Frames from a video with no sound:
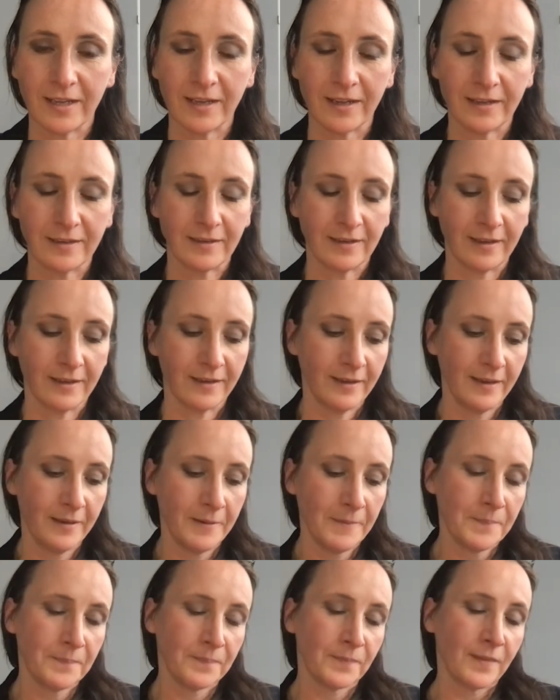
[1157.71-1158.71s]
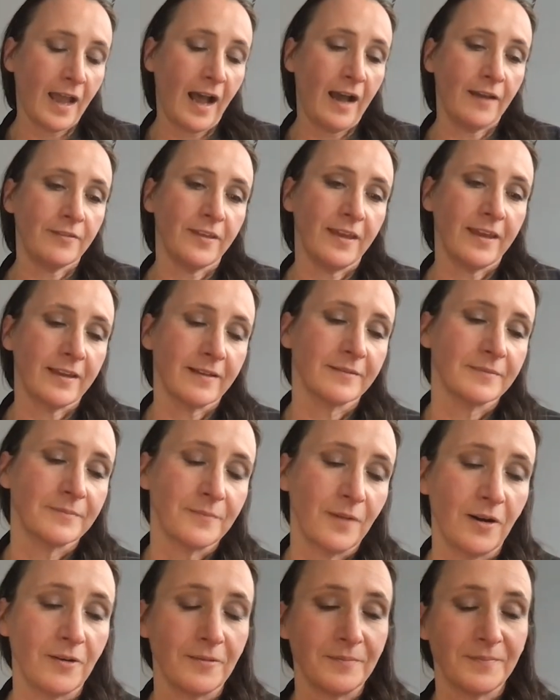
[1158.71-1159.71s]
And I think
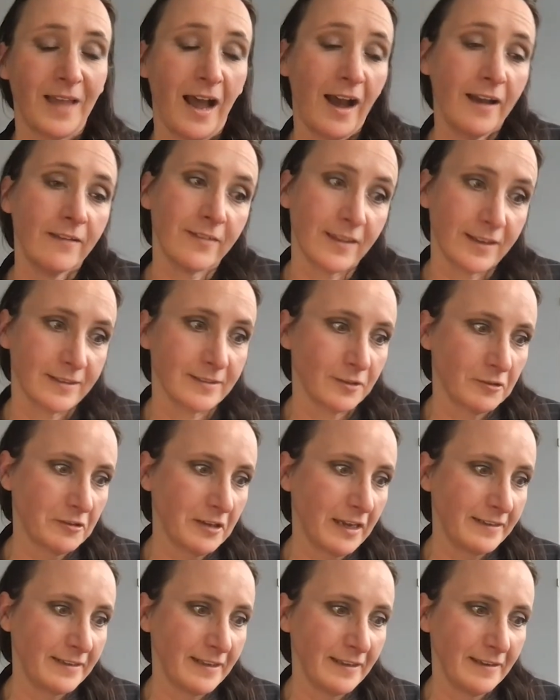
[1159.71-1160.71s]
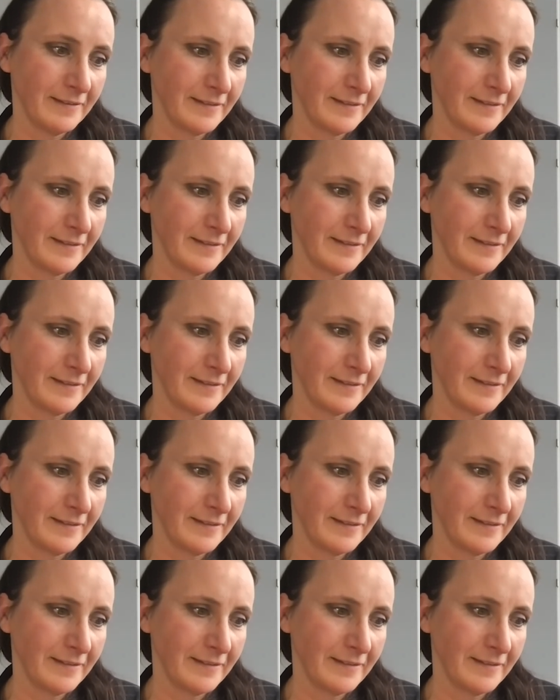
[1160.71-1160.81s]
it's a good idea,